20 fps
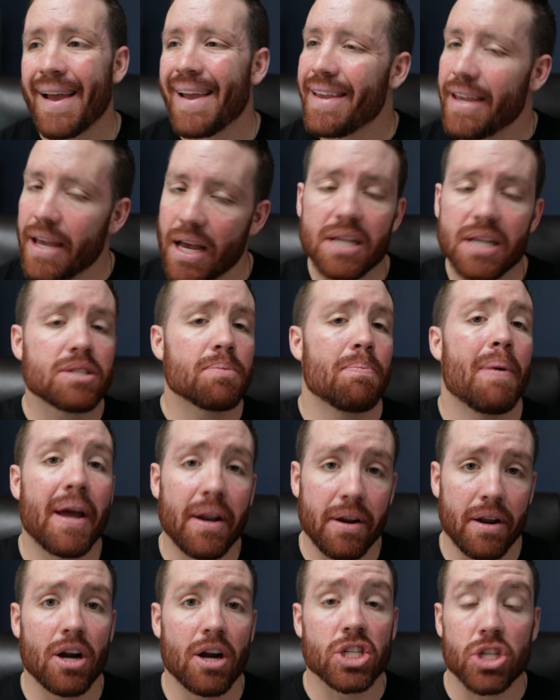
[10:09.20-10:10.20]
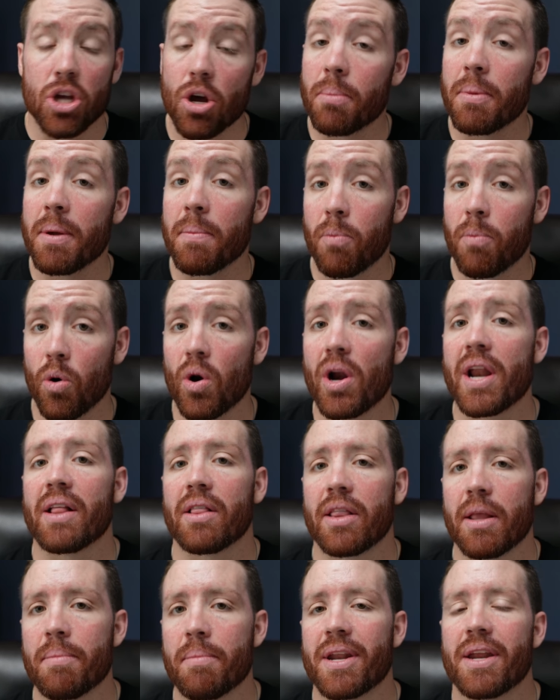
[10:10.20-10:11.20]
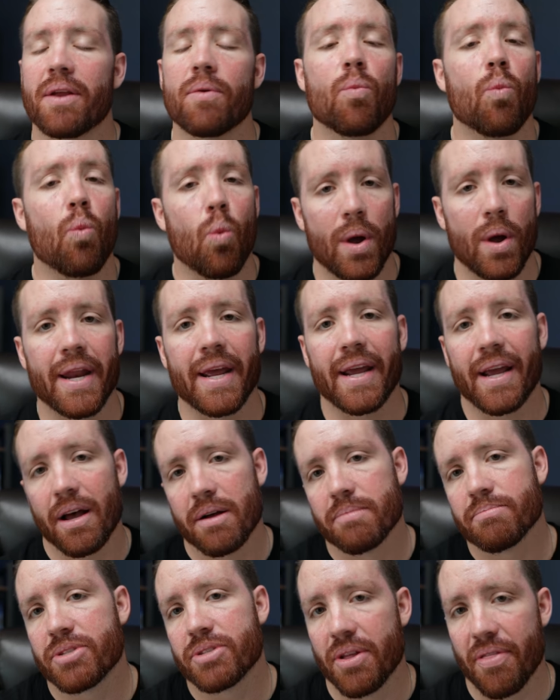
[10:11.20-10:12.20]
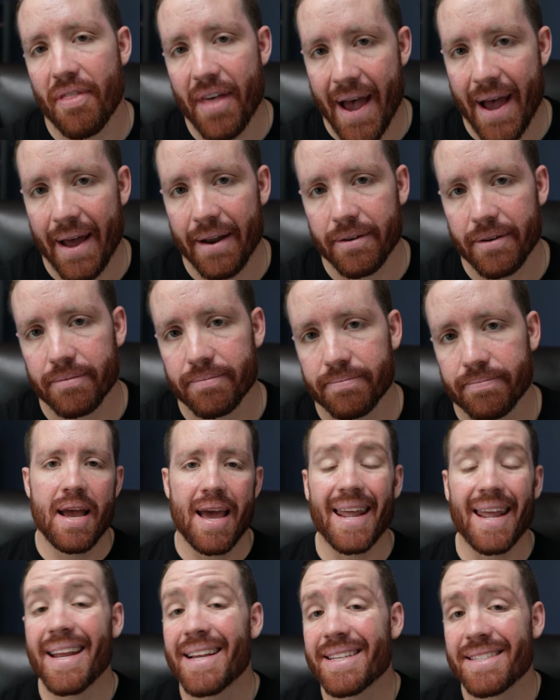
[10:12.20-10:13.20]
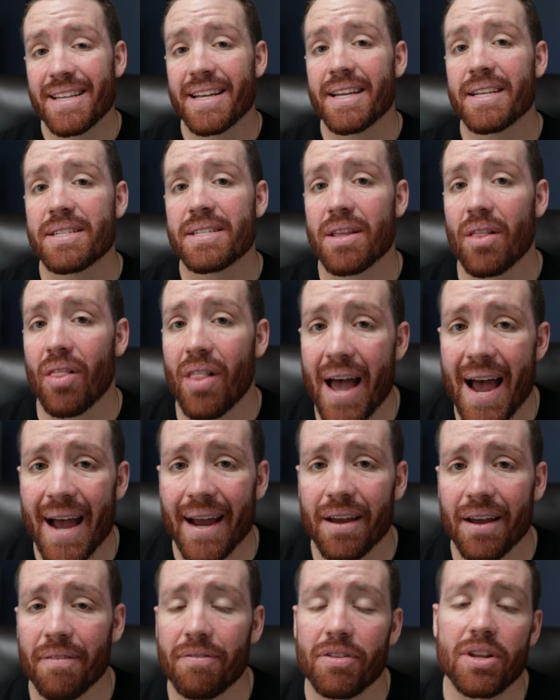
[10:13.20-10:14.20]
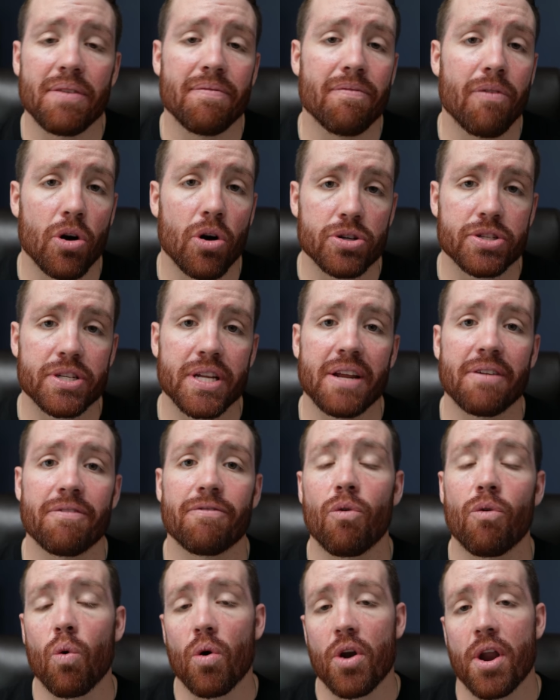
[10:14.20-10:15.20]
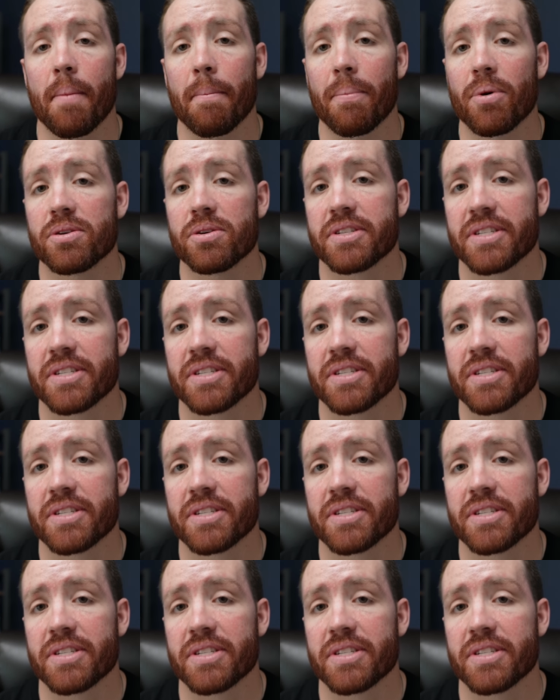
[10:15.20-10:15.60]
yes, Bandera is gonna be pretty limited when it comes to that. And it says lack of diversity for number